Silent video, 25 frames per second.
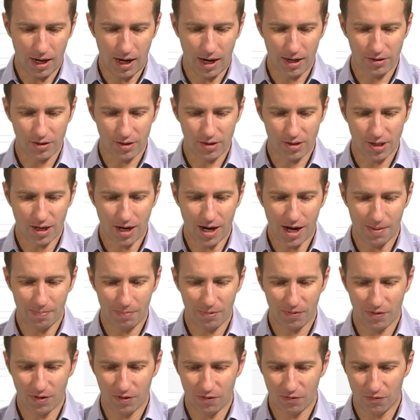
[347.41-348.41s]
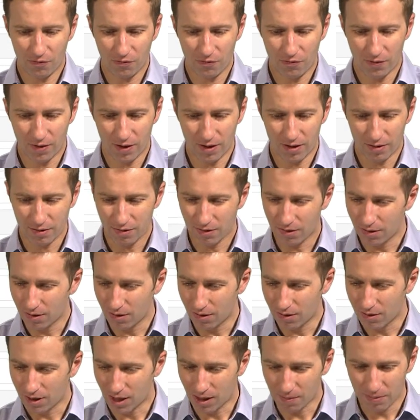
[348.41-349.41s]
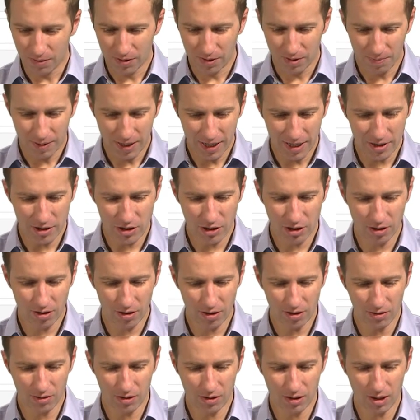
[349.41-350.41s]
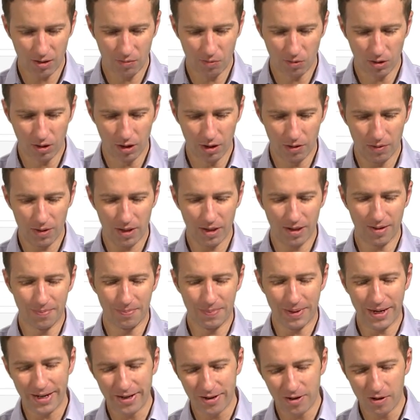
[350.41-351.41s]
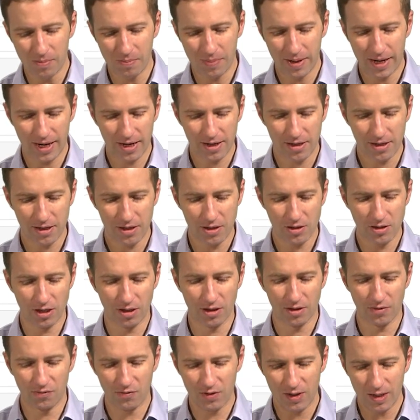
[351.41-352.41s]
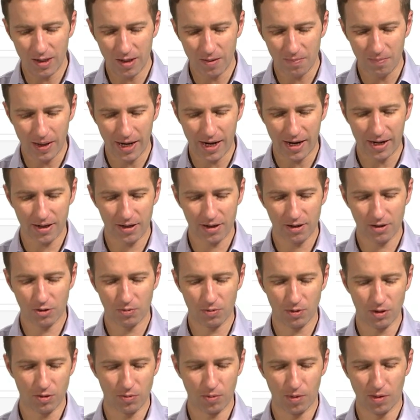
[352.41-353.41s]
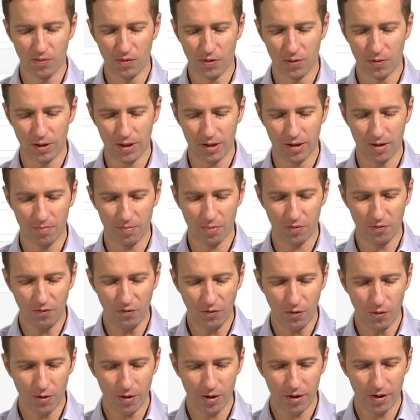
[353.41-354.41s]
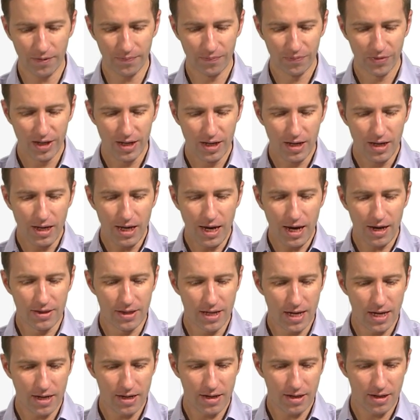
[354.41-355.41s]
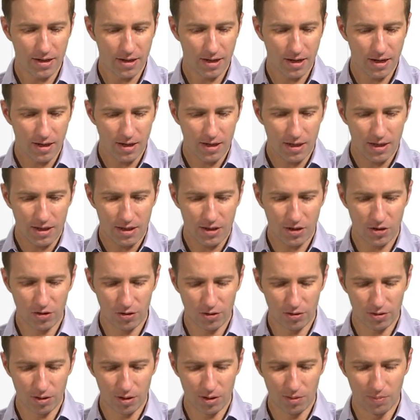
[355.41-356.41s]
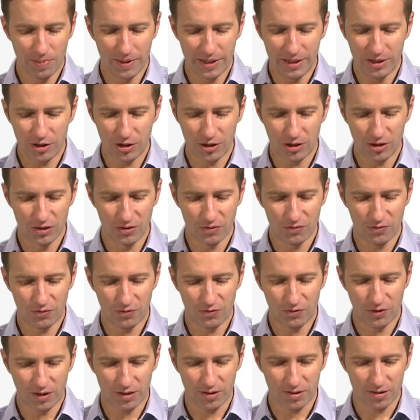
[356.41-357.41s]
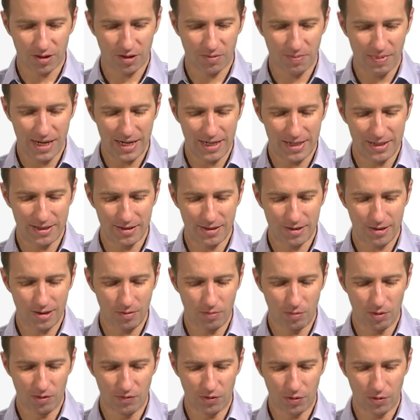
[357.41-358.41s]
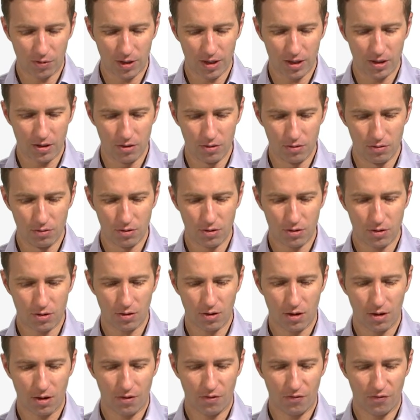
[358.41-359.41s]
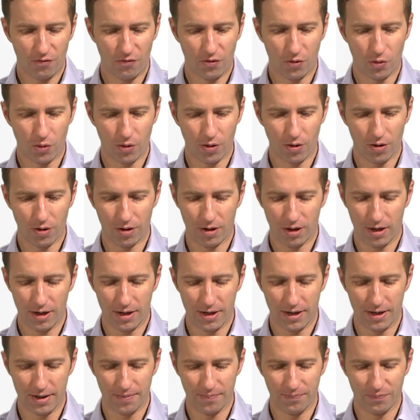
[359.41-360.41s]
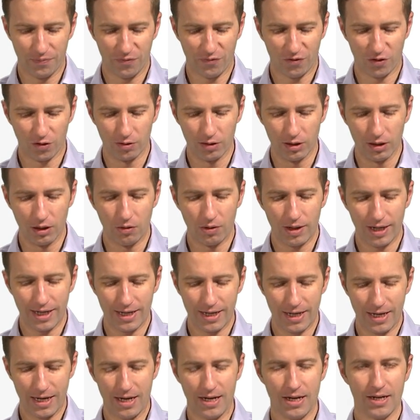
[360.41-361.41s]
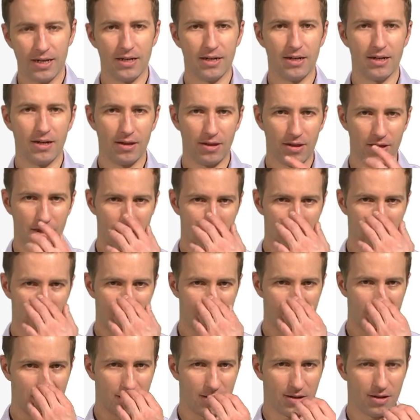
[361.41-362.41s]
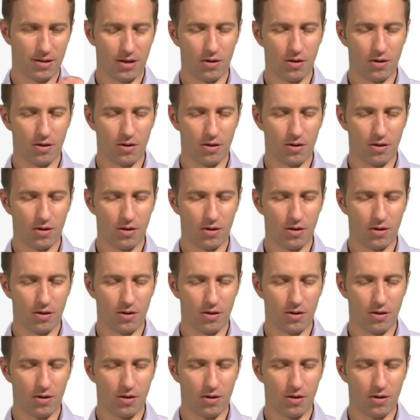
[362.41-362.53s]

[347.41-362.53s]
At the top of the page here, you see we're loading the biome package and the vegan package, which we've already done before. And then here are a bunch of commands that we've already used for loading in the